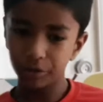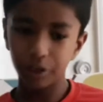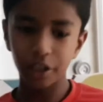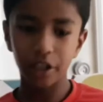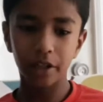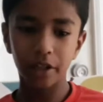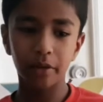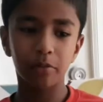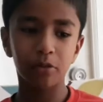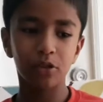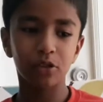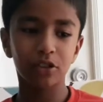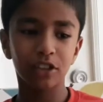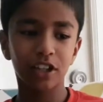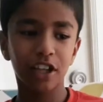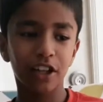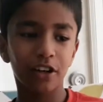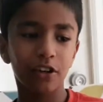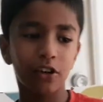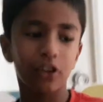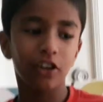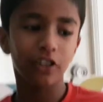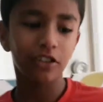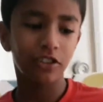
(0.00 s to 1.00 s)
They both are
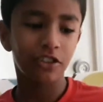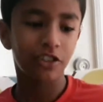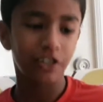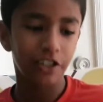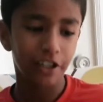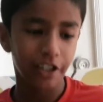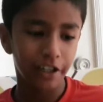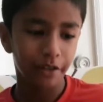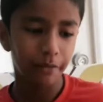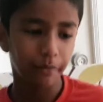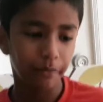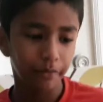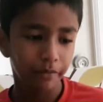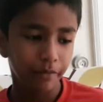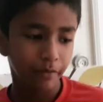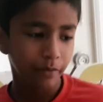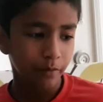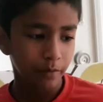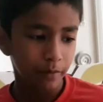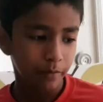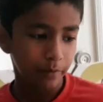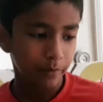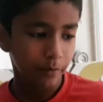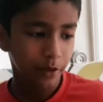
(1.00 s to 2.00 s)
not same
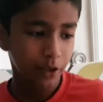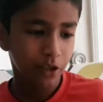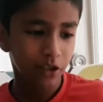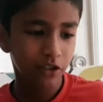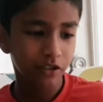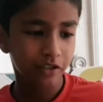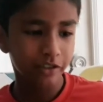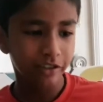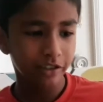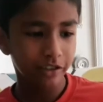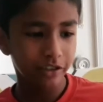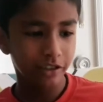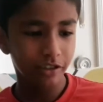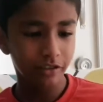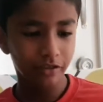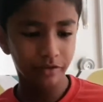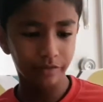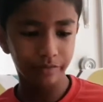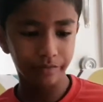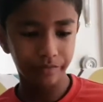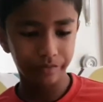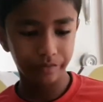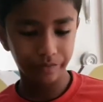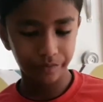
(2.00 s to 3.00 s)
because,
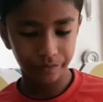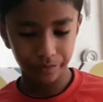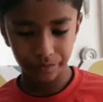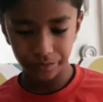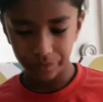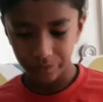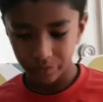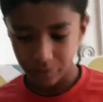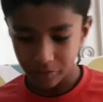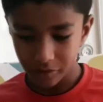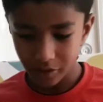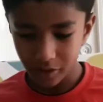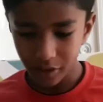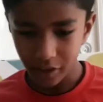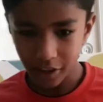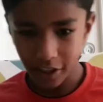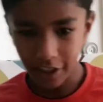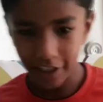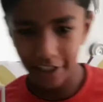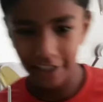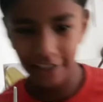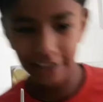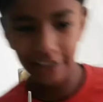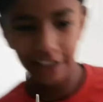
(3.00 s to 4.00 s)

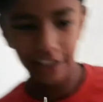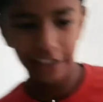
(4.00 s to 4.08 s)
as I